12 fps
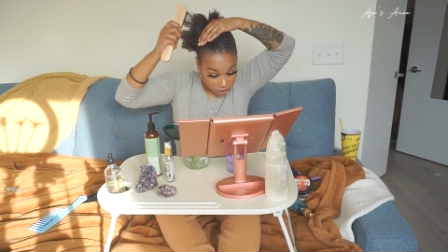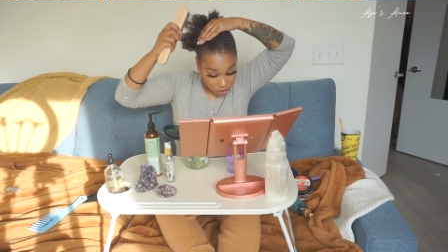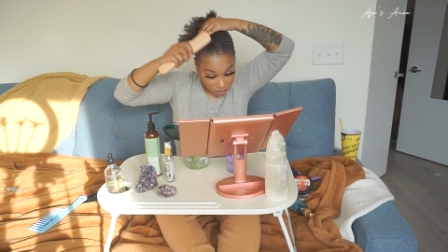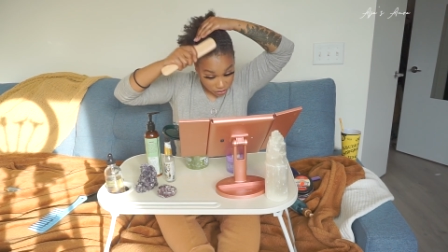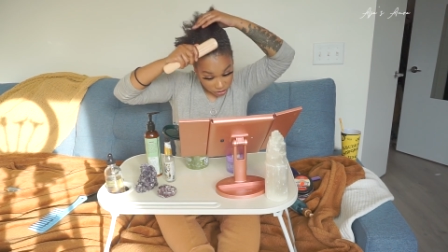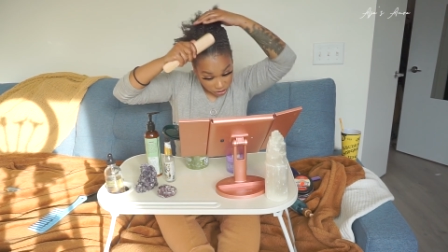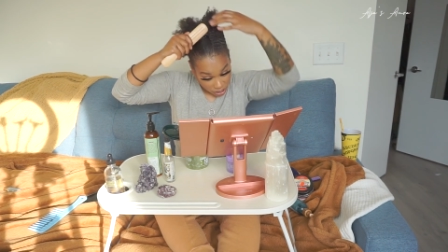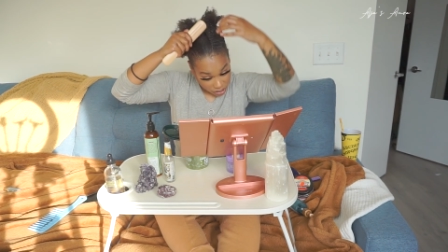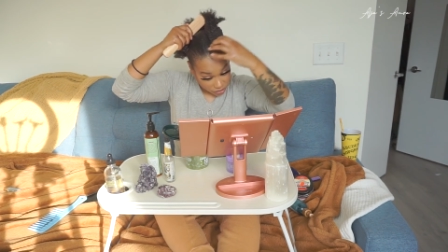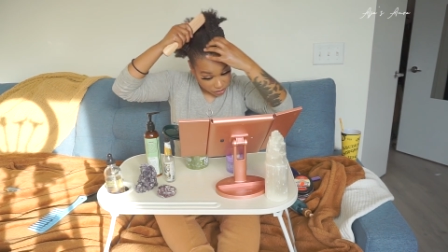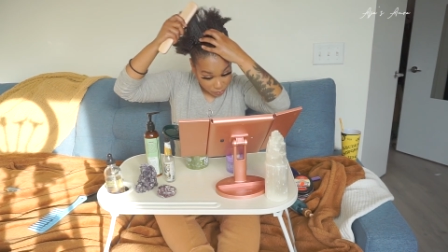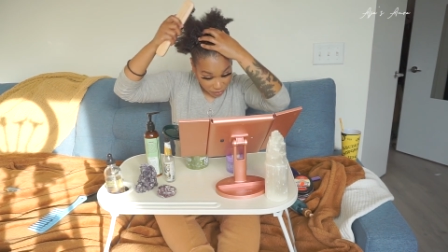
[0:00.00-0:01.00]
crown
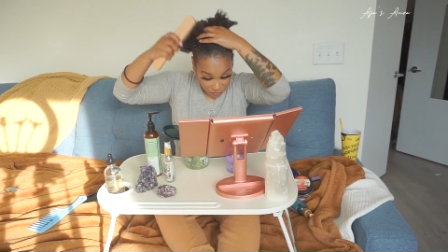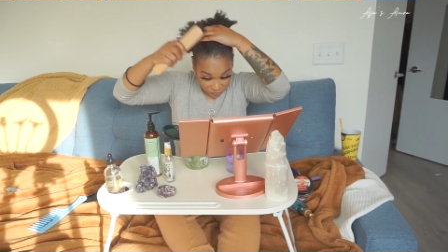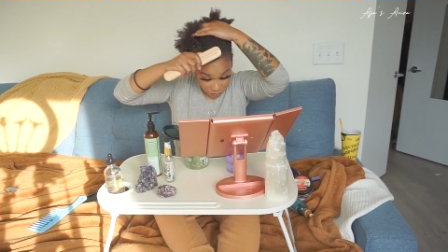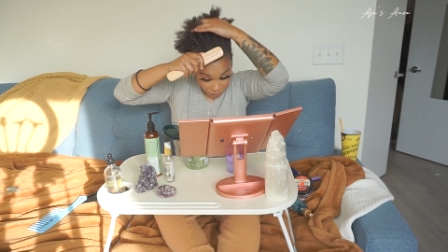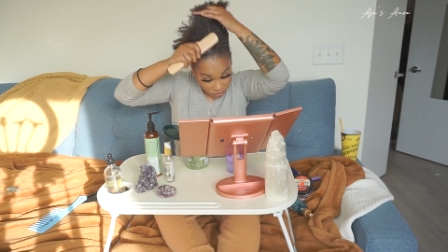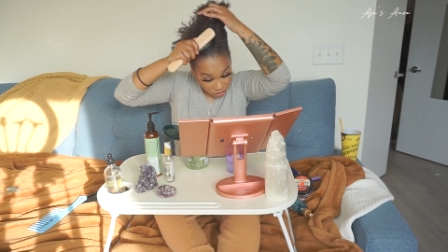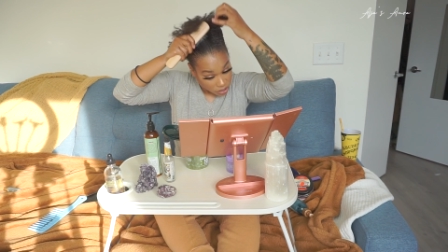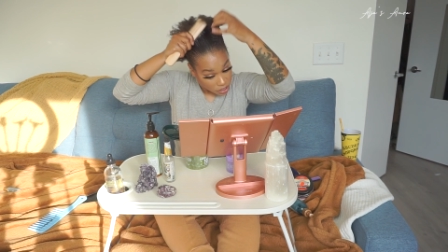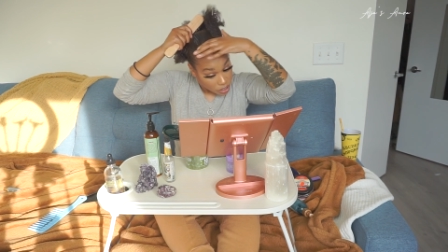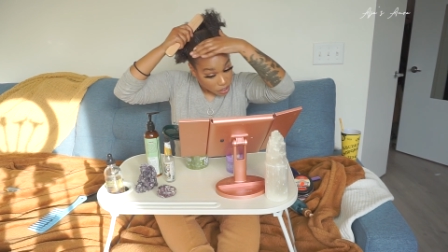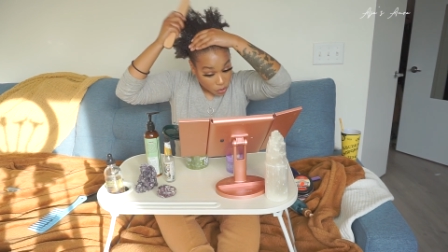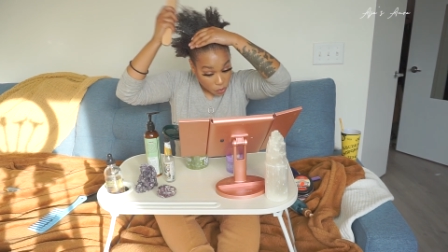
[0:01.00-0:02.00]
chakra by first
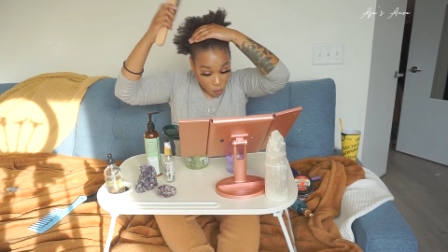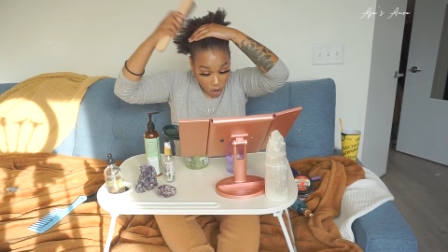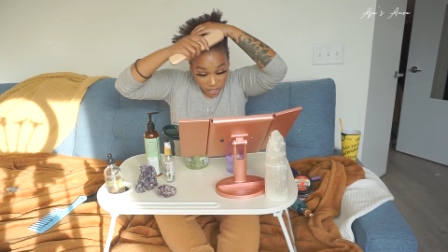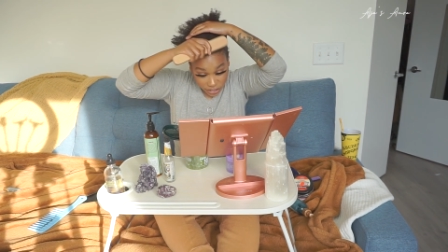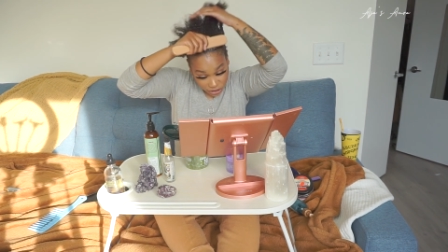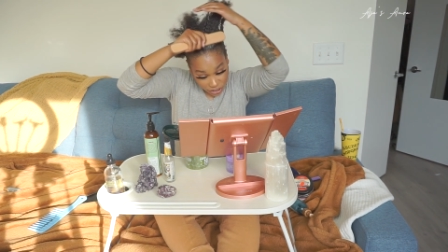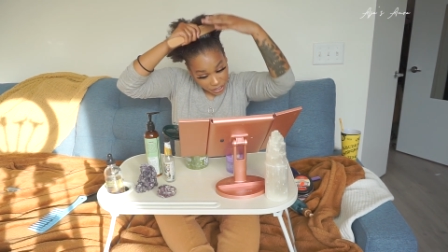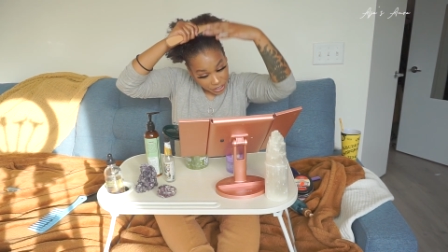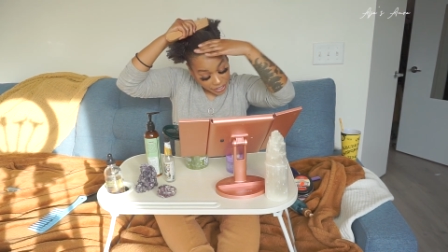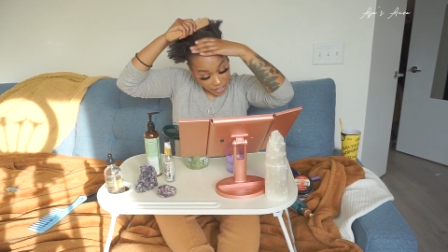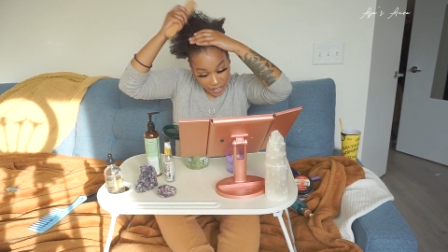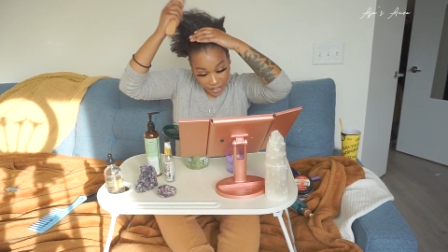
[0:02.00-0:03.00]
washing
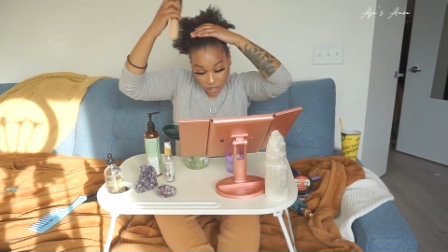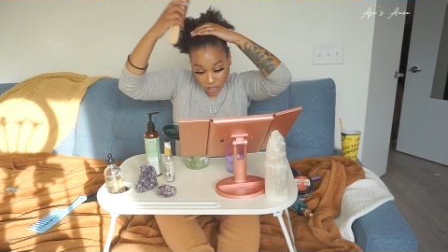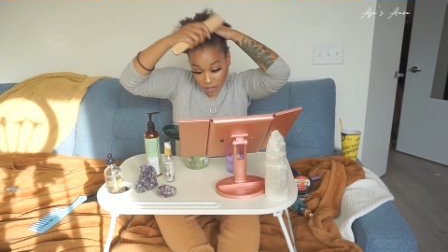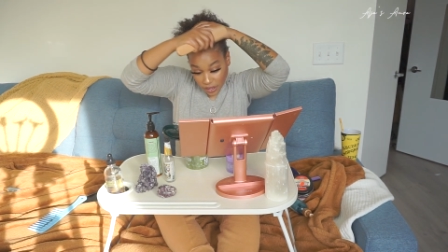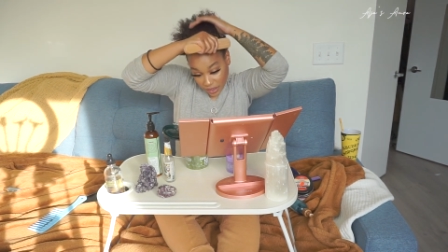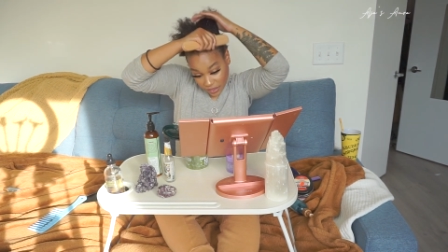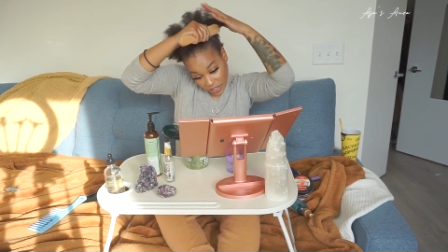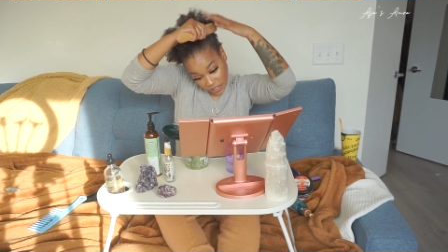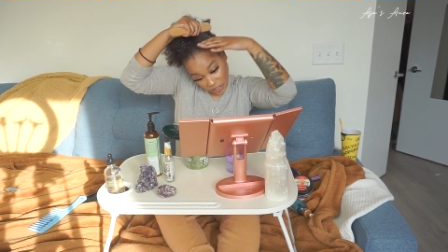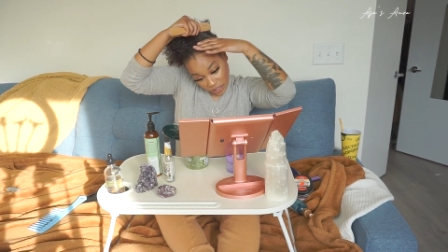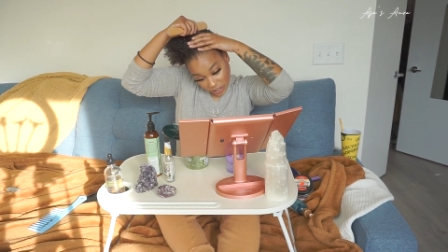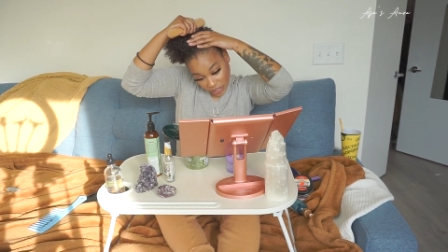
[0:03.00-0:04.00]
your hair and then
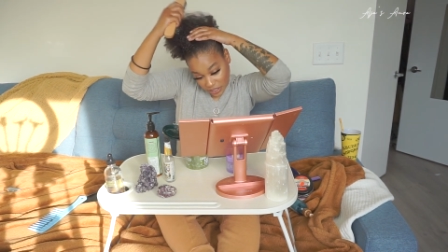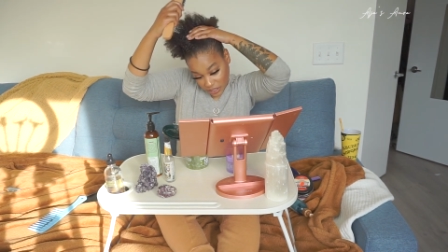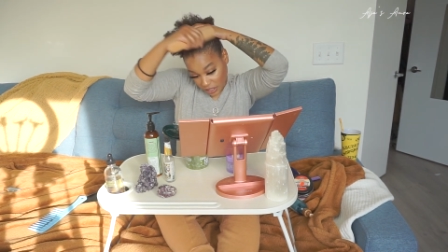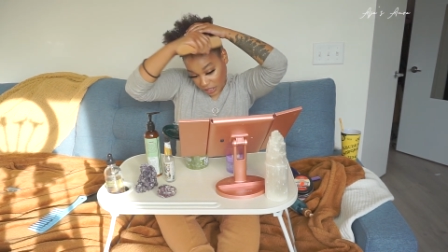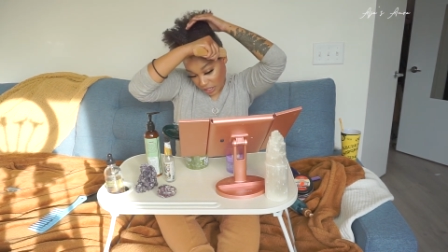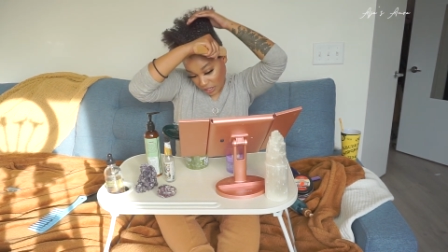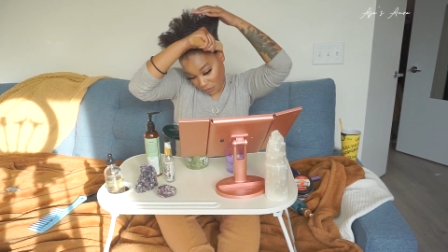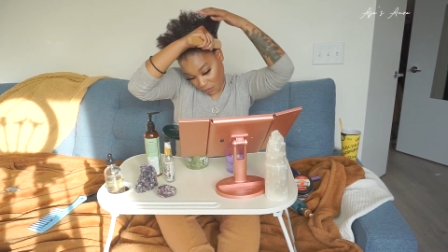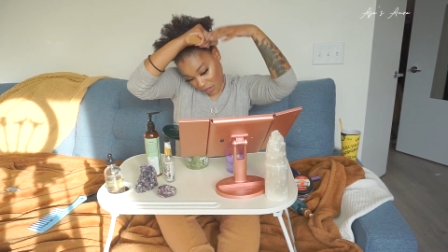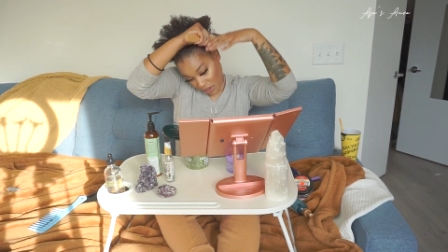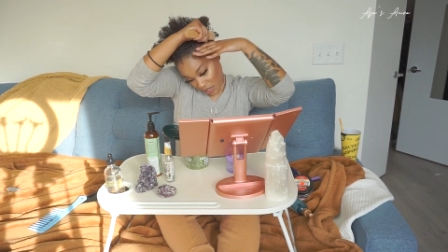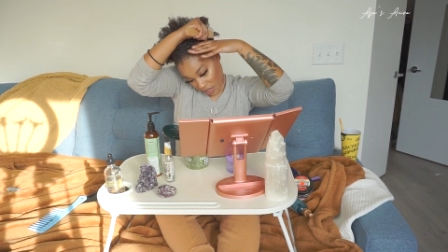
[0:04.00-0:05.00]
cleansing it
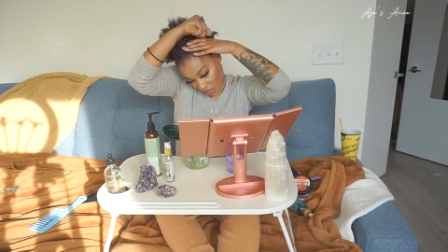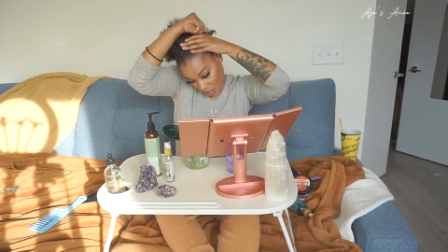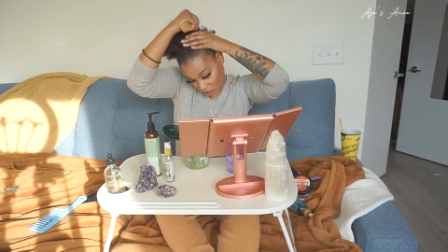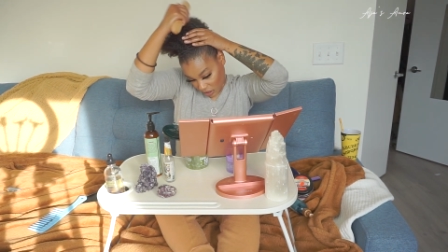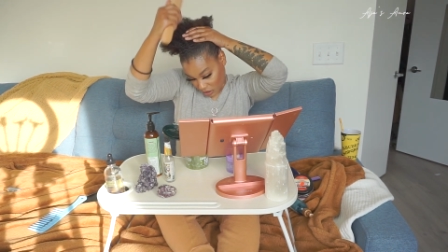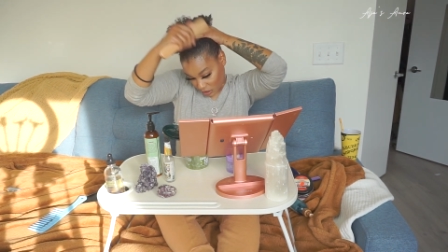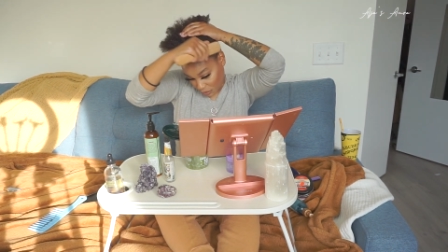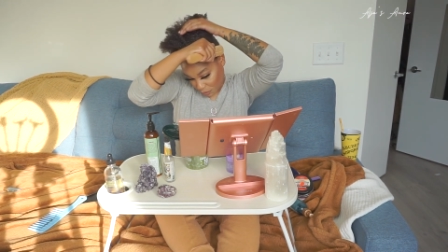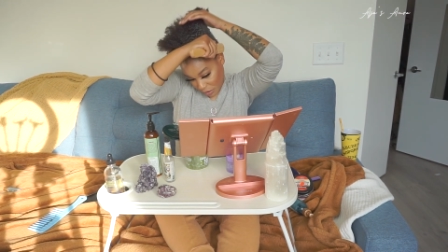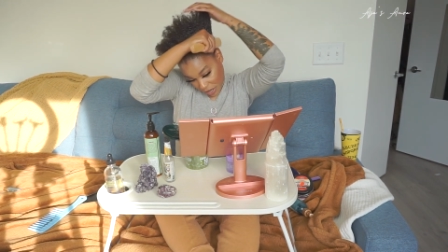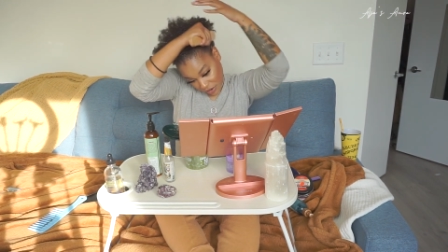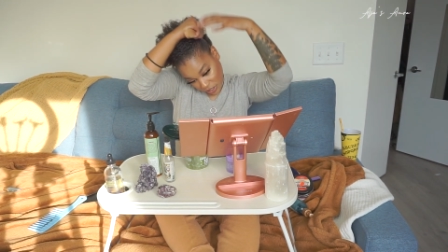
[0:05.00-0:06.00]
with a
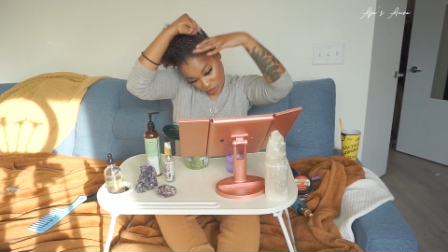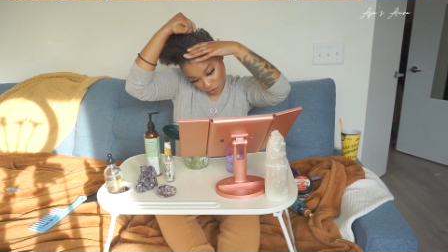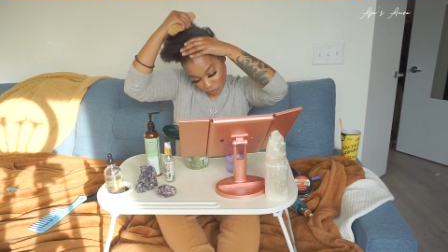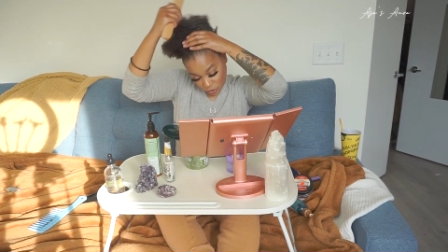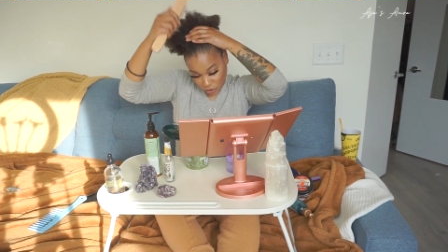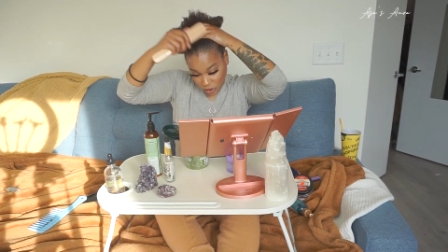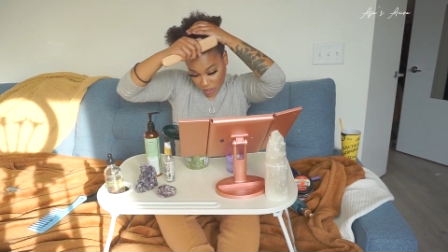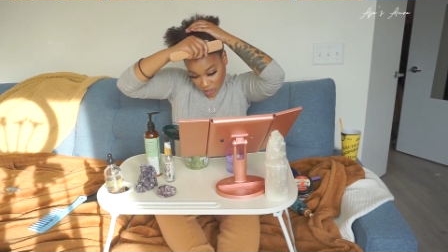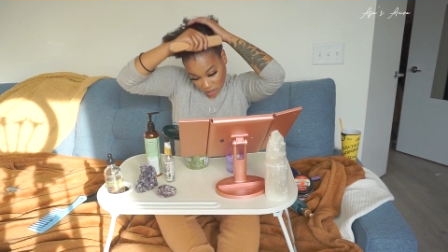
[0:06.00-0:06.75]
spiritual